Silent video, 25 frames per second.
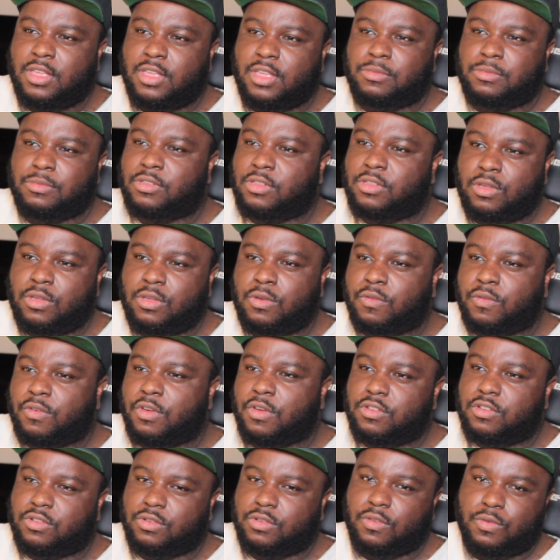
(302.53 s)
MCU
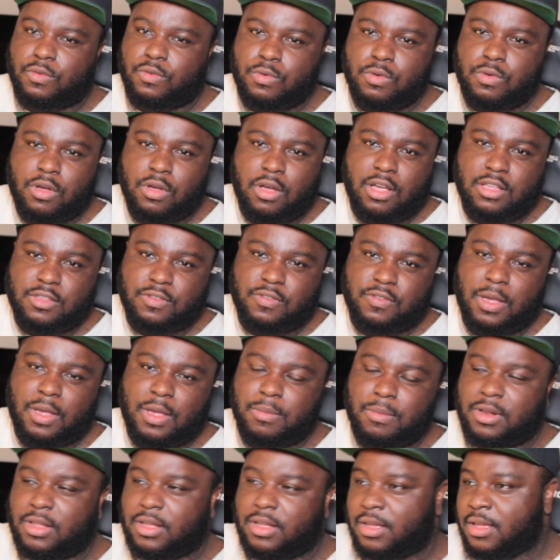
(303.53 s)
version of Hawkeye's
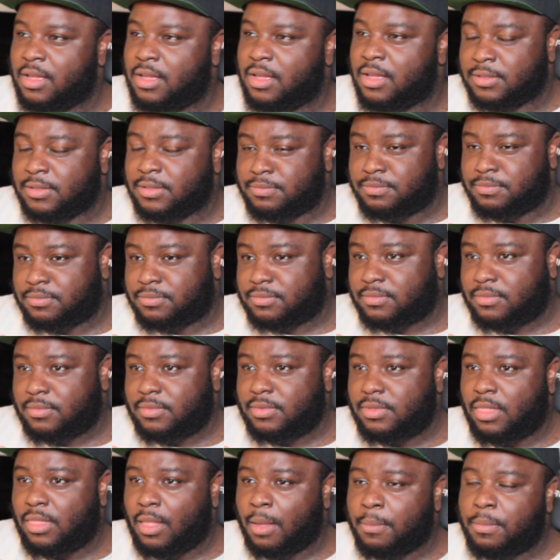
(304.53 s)
family
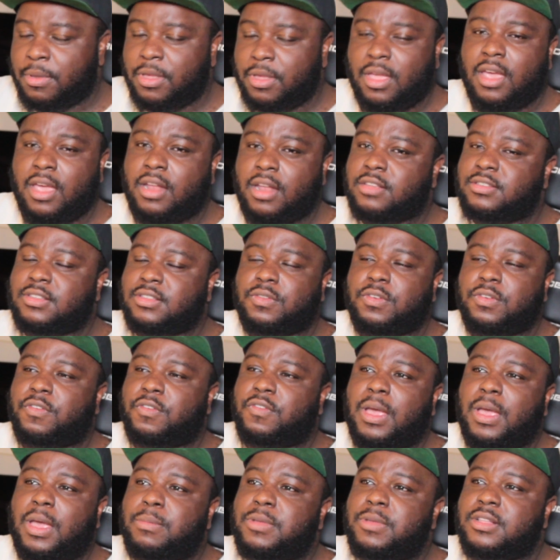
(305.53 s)
but yeah, he doesn't have a
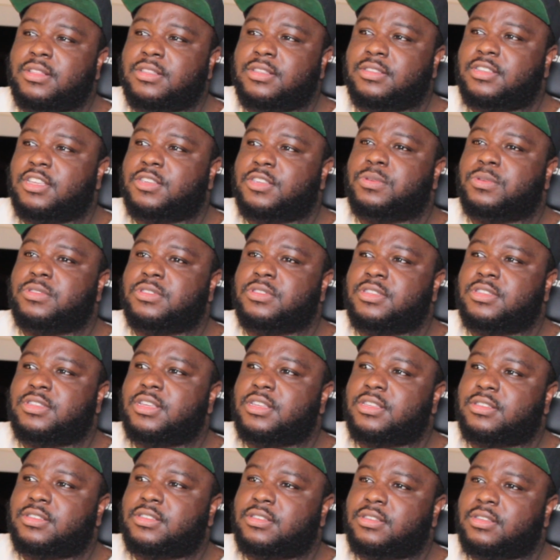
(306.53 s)
family in the six one
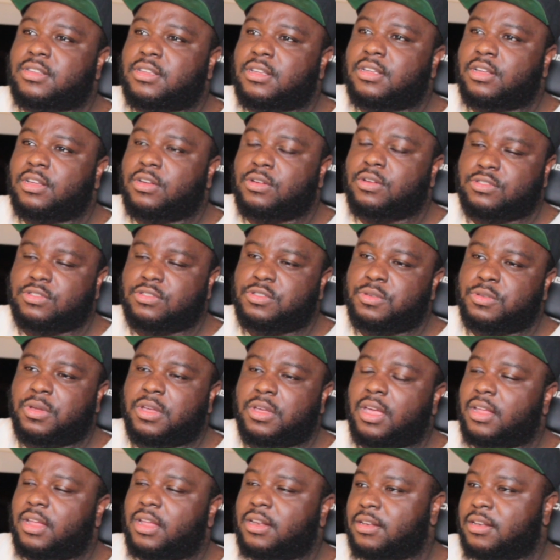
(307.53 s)
six uh, continuity,
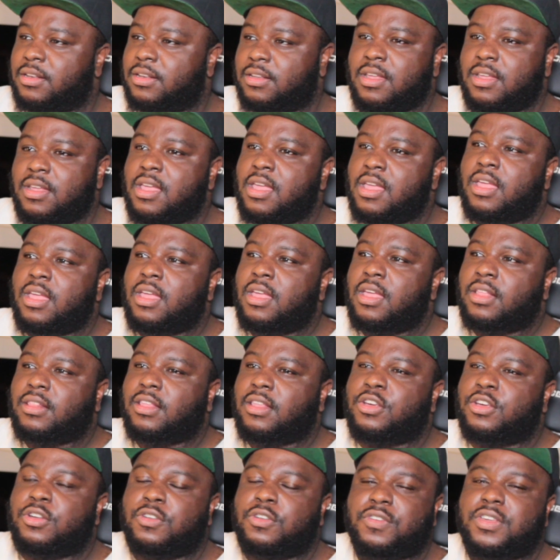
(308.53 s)
and
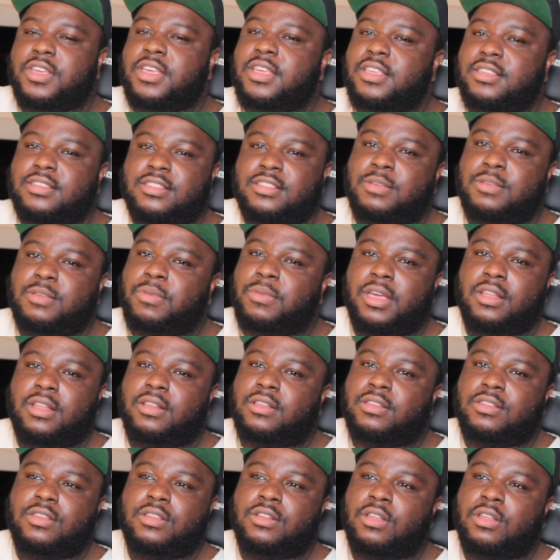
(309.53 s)
they could have easily
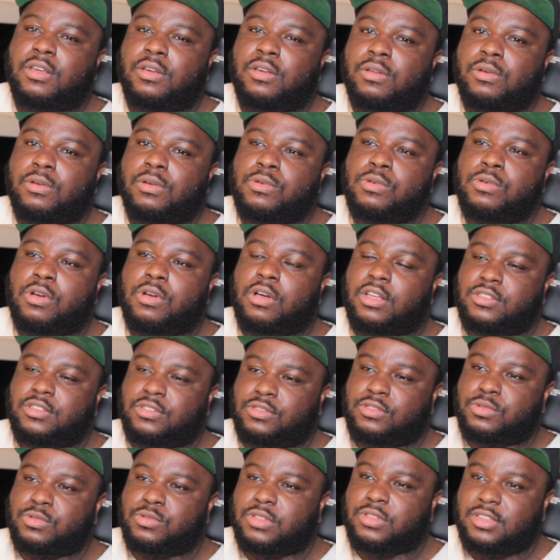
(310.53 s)
made you know Hawkeye's
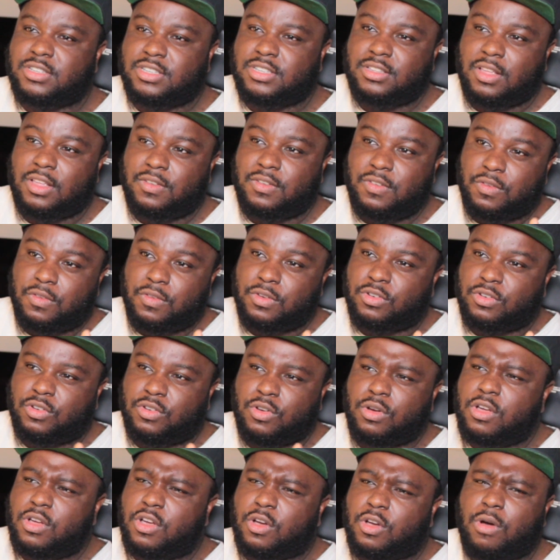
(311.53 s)
daughter. They see they've even
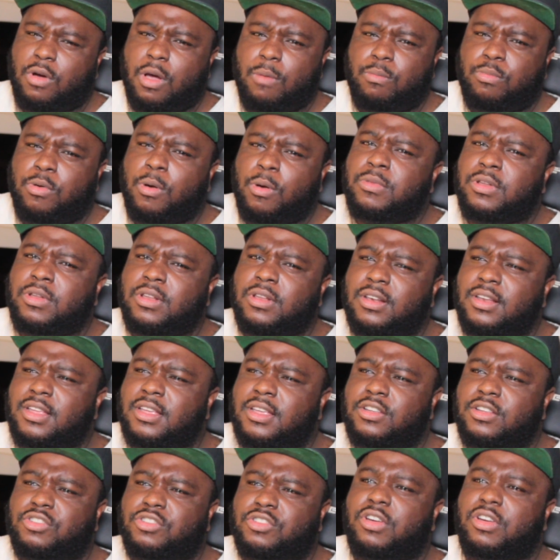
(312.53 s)
got her quite prominently
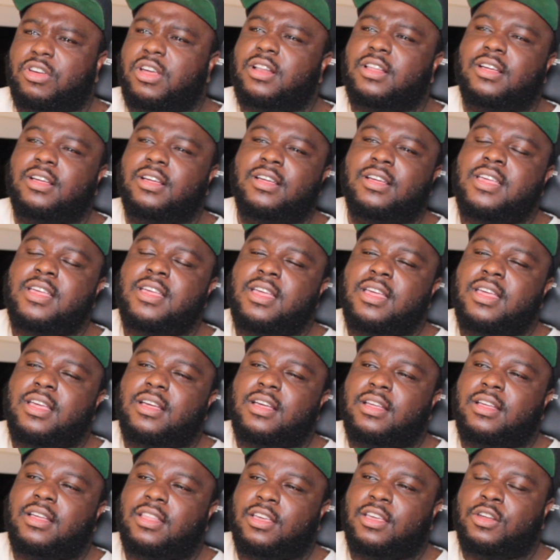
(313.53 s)
in a trailer.
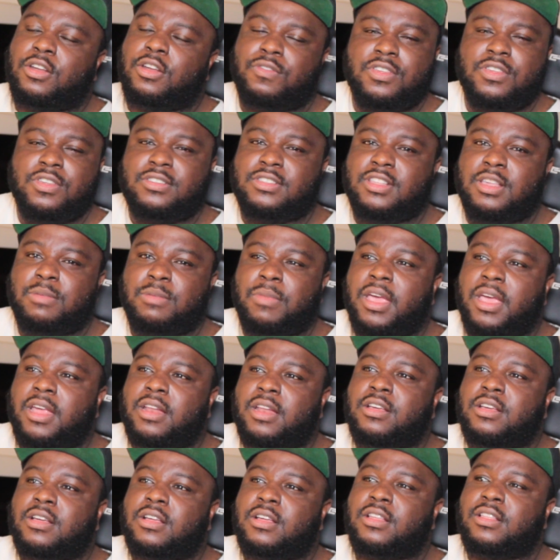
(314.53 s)
Uh, they could have easily
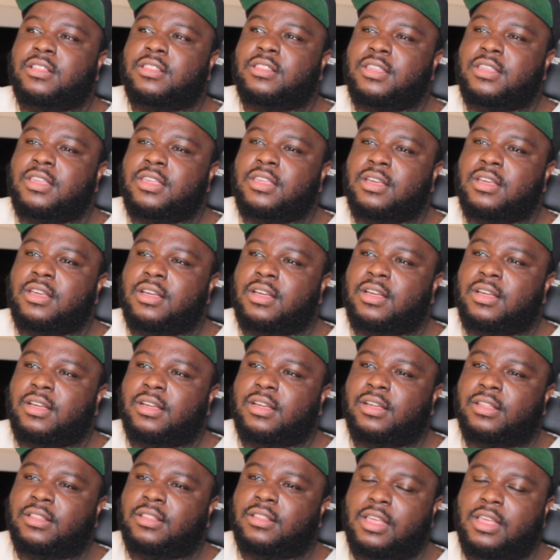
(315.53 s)
made her the
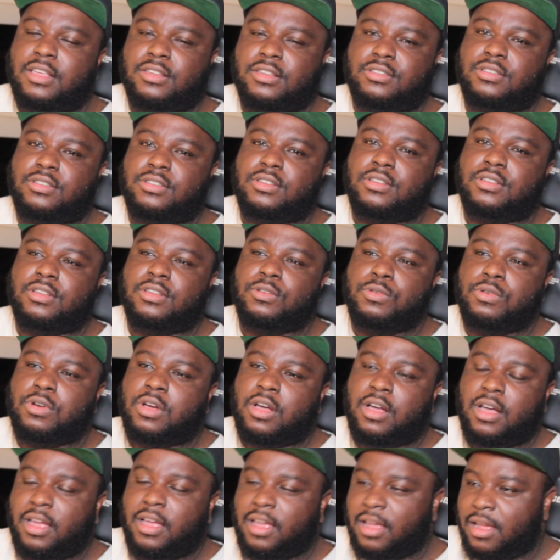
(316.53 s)
uh, next
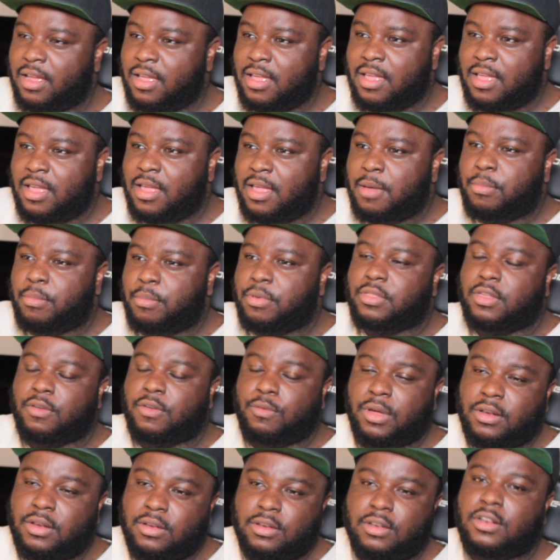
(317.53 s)
Hawkeye, but they
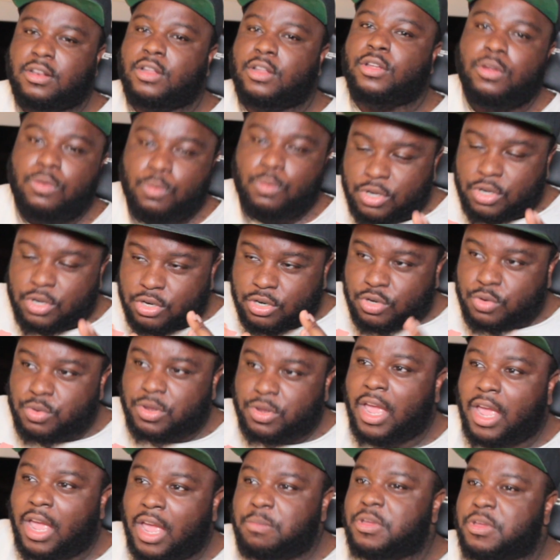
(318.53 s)
went, no, we're going to do
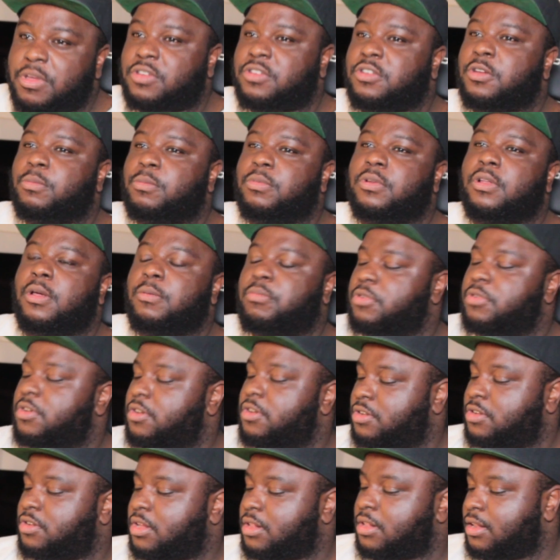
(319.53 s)
Kate Bishop, and I
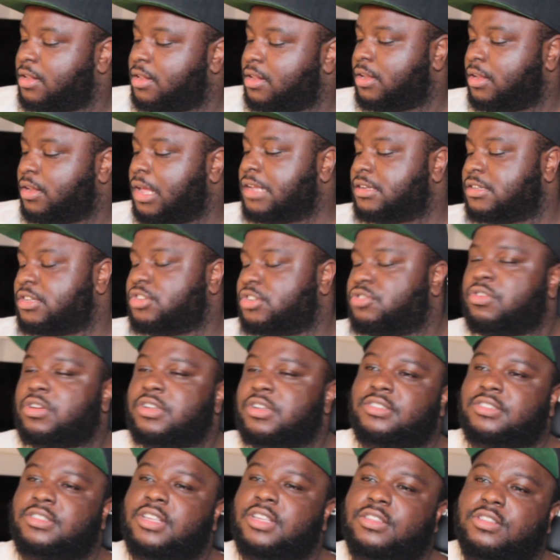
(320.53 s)
appreciate that they're actually trying
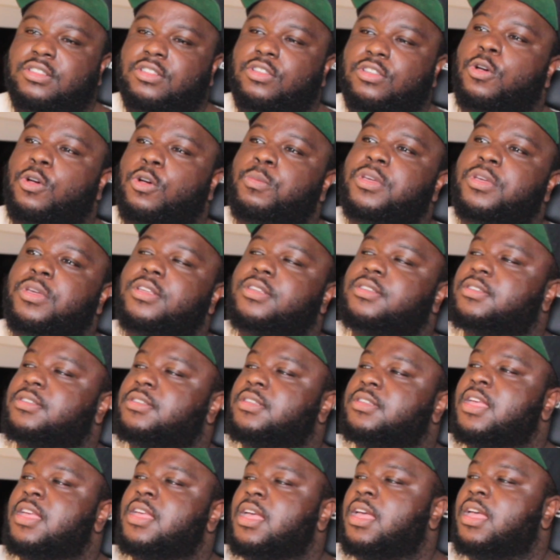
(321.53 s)
to stick to the
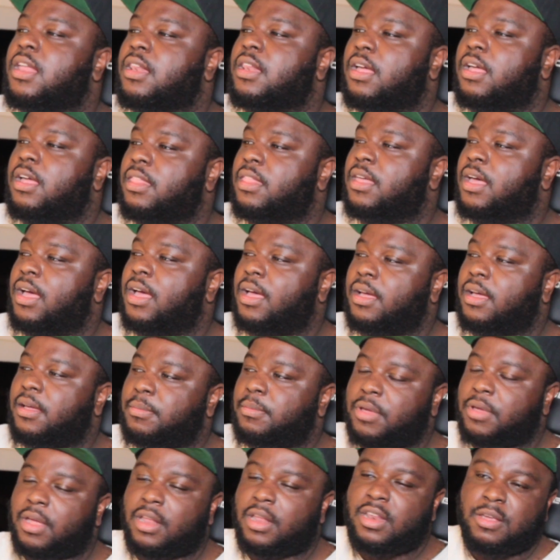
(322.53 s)
comics like that.
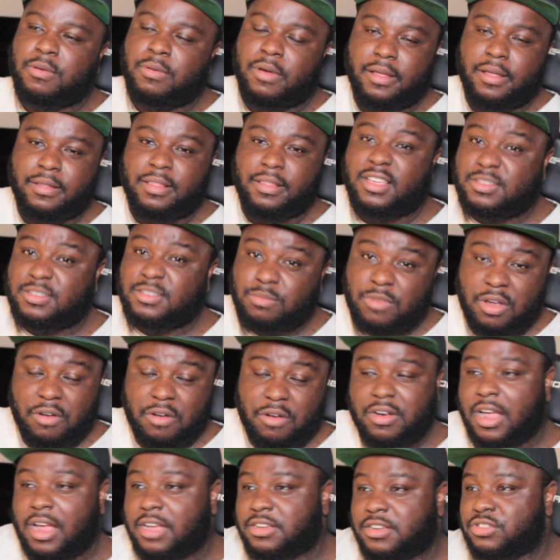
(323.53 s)
But anyway, that's my
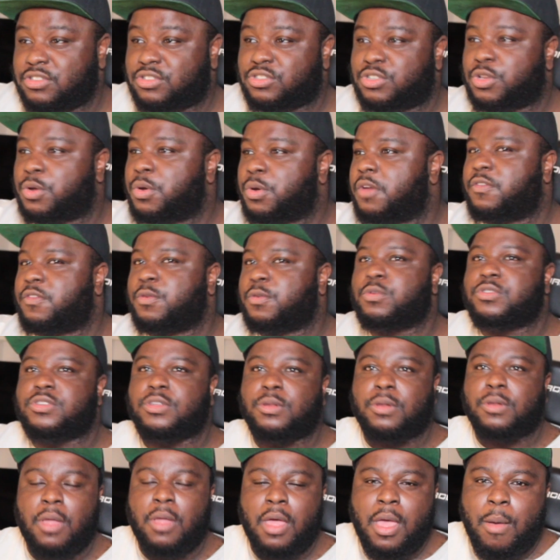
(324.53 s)
reaction. Sorry if it
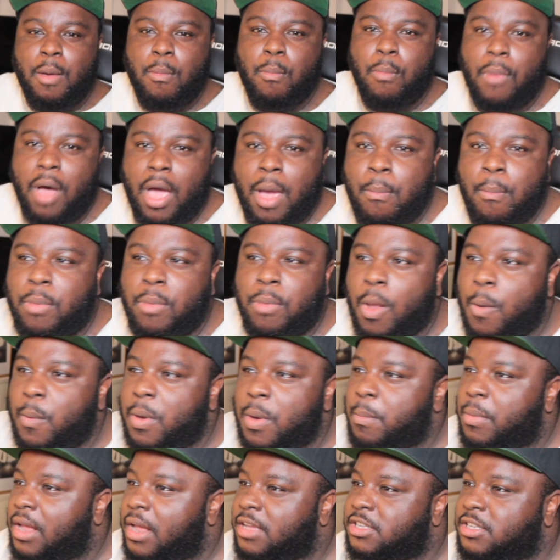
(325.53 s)
wasn't mind
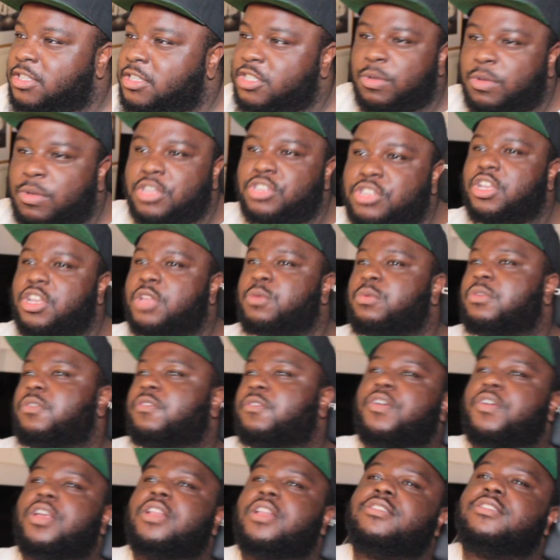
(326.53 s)
blowing, but that's just my genuine
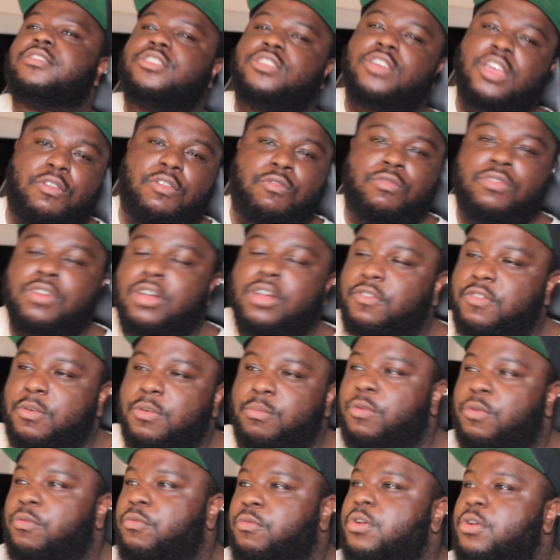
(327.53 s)
feelings. You get nothing
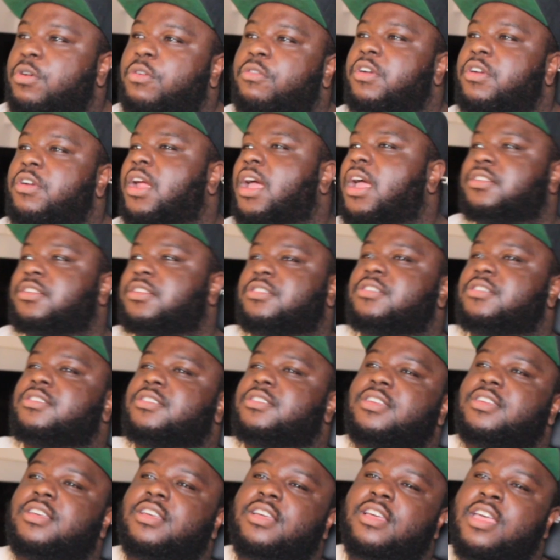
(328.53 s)
but real reactions
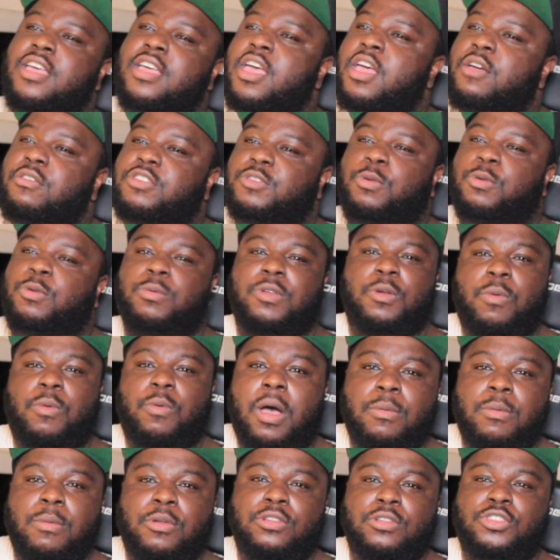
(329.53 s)
here, which is probably
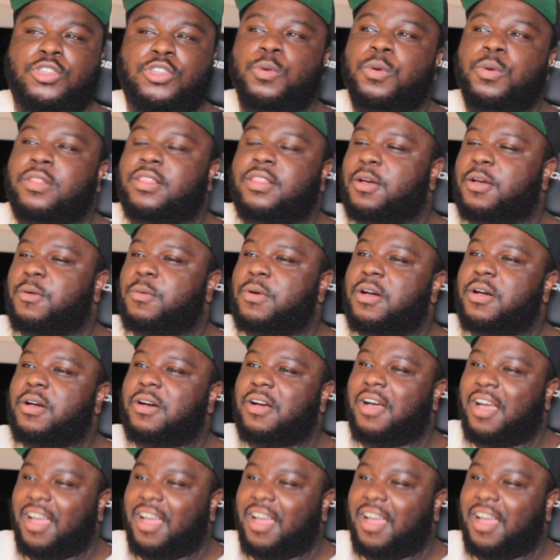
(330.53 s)
why I'm not doing that well.